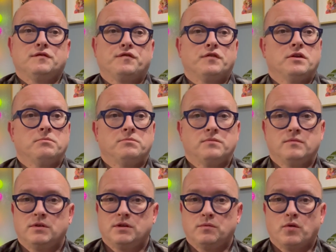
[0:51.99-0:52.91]

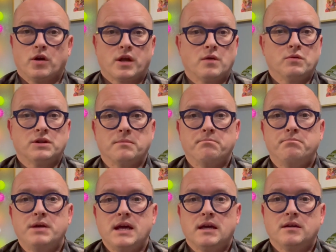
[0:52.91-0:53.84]
From working with the
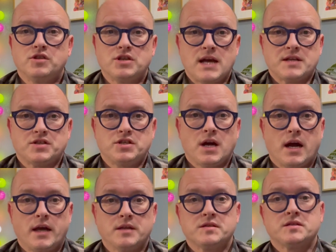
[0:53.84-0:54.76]
big jazz
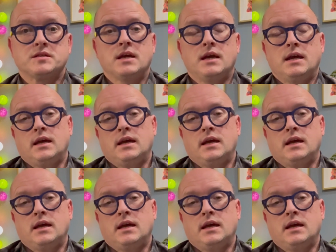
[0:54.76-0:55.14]
giants